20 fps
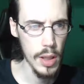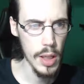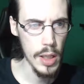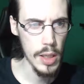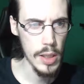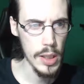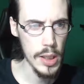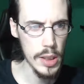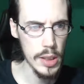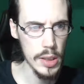
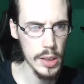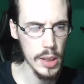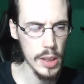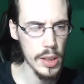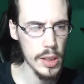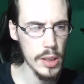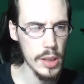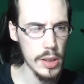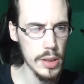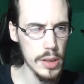In
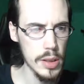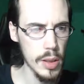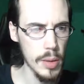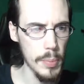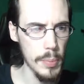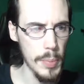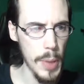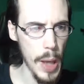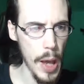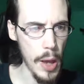this
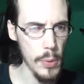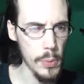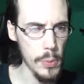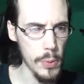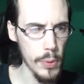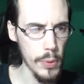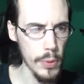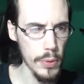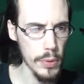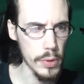bad
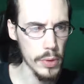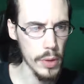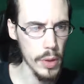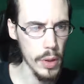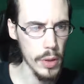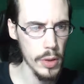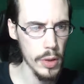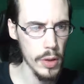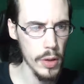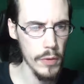world
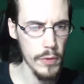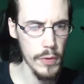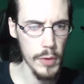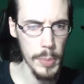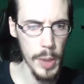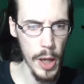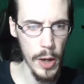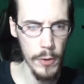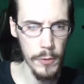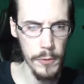of the
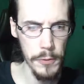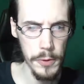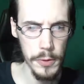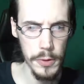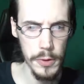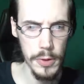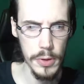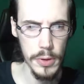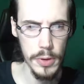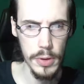
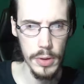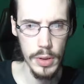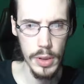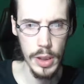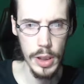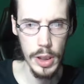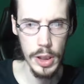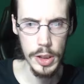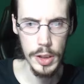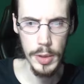battlefield.
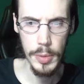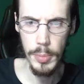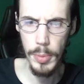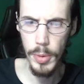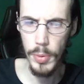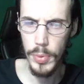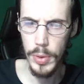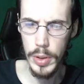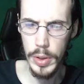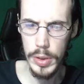You
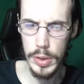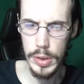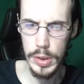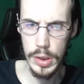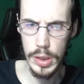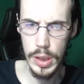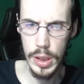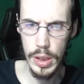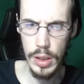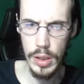know when this
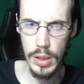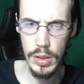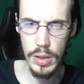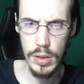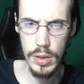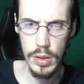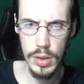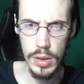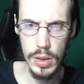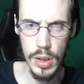kid?
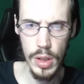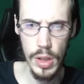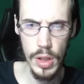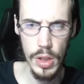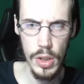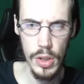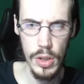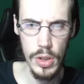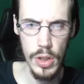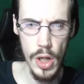
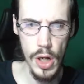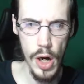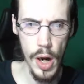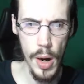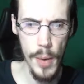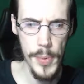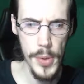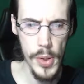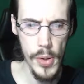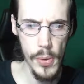Get
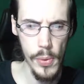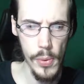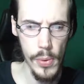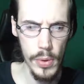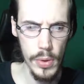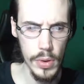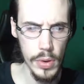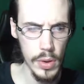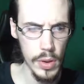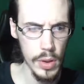up, you!
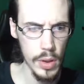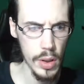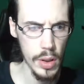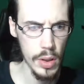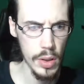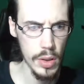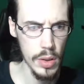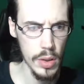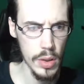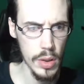
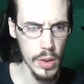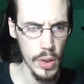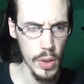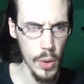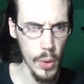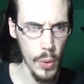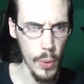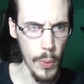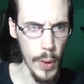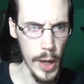Huh?
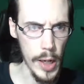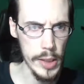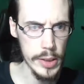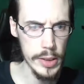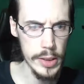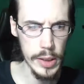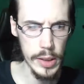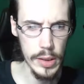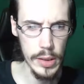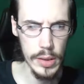Why is
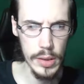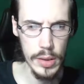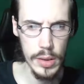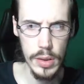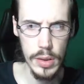it?